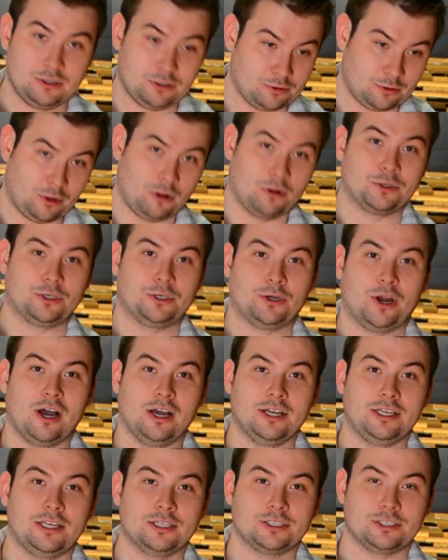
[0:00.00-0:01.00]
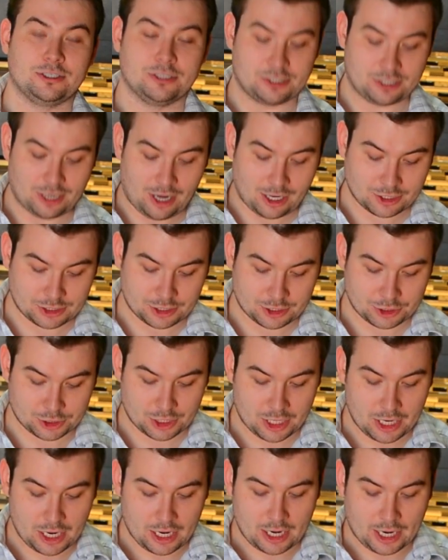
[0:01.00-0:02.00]
all your onions, your sausage,
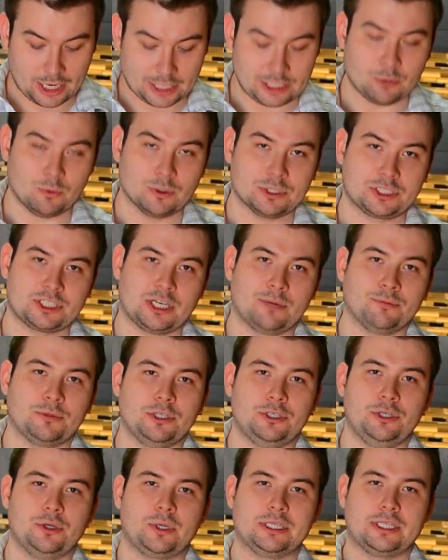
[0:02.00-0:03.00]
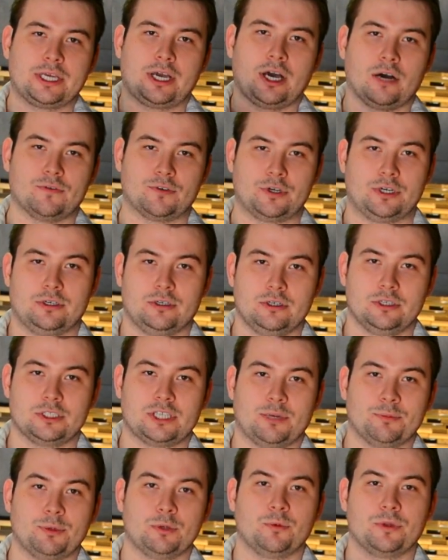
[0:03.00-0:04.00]
and you want something you can cover,
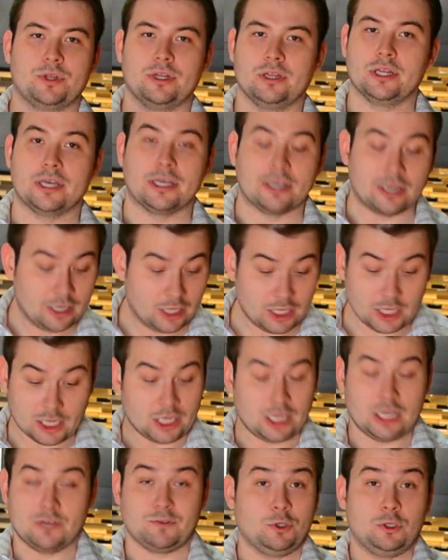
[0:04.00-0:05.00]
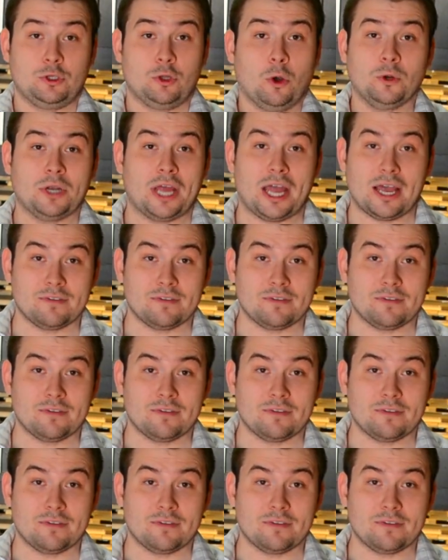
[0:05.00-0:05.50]
something with a lid. If you don't have